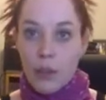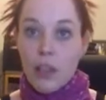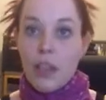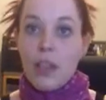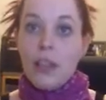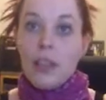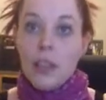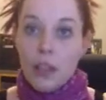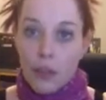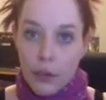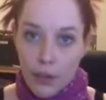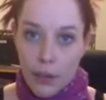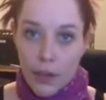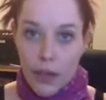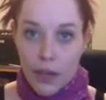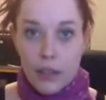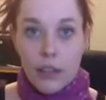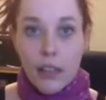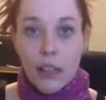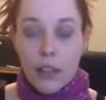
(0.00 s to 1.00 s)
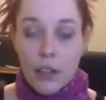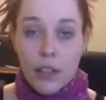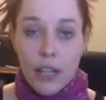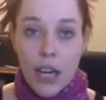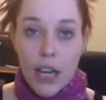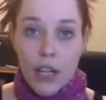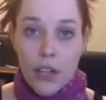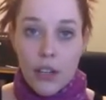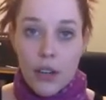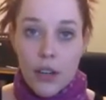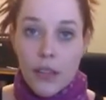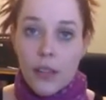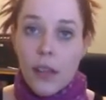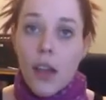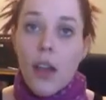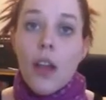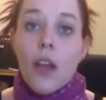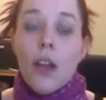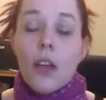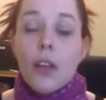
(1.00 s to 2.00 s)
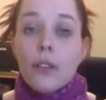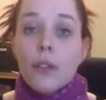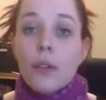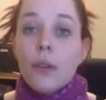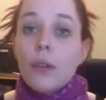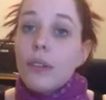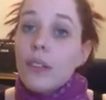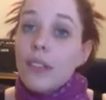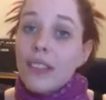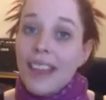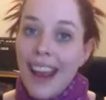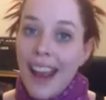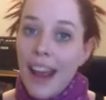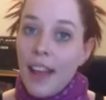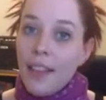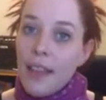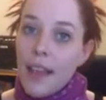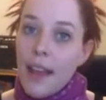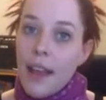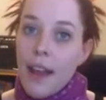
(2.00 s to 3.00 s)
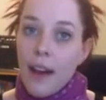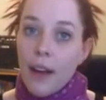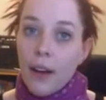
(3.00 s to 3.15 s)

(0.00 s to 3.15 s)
Are they near things that are dangerous? So scan the